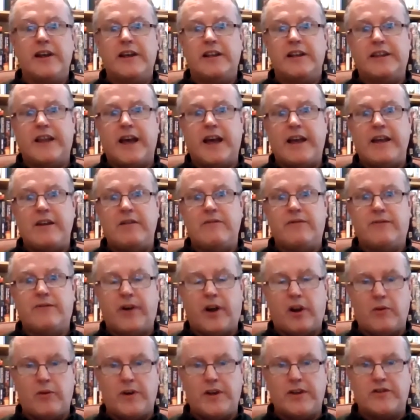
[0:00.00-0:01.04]
They
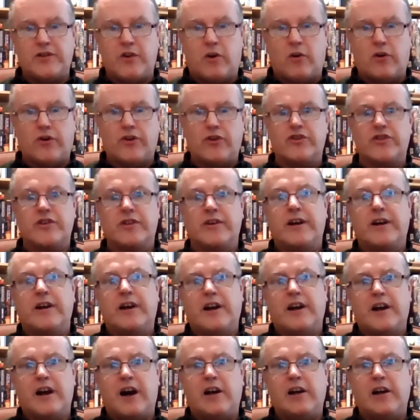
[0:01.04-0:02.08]
follow his orders.
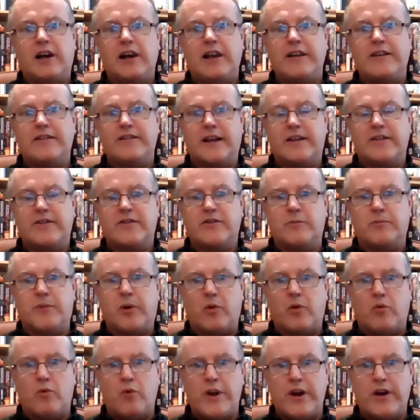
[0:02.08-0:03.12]
Connolly sets up a
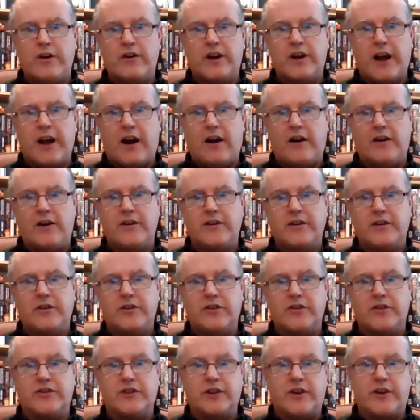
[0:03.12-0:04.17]
rear guard to
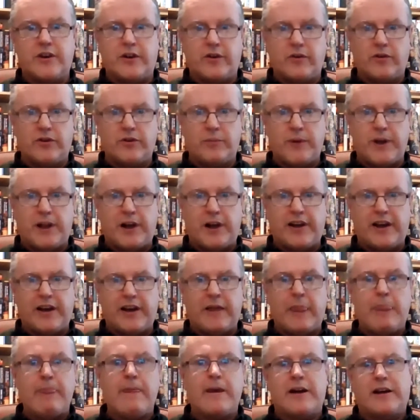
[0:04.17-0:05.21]
secure the building,
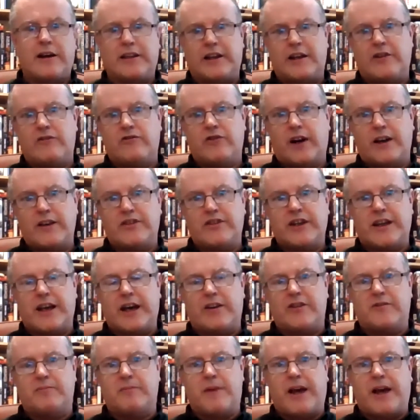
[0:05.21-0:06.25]
and then he tries to get
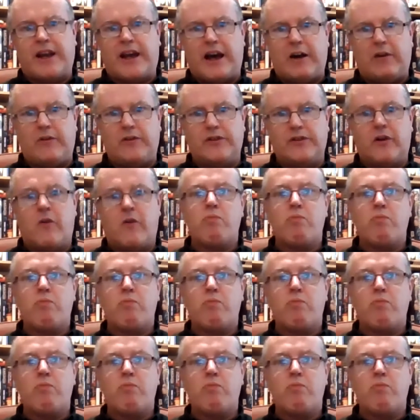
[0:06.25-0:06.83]
his men out.